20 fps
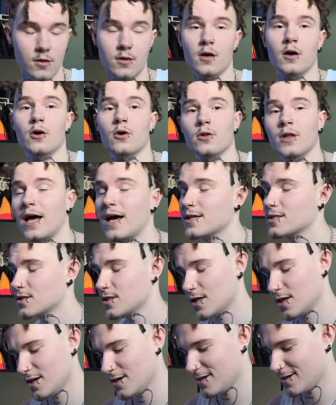Yo, last
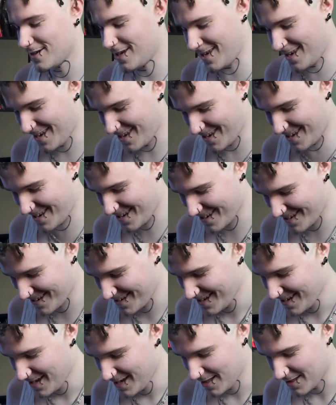night,
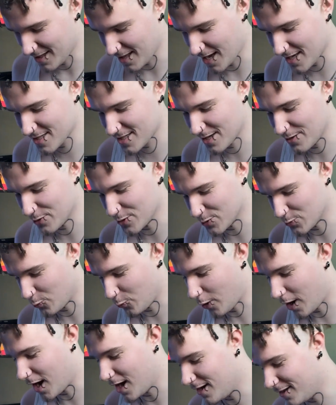last night was
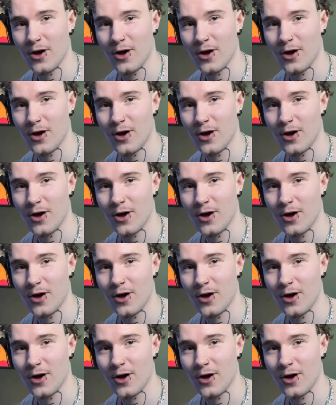wild.